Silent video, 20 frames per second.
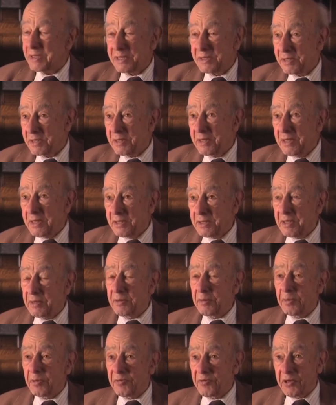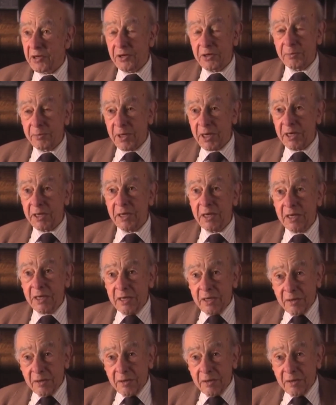they seem to be felt by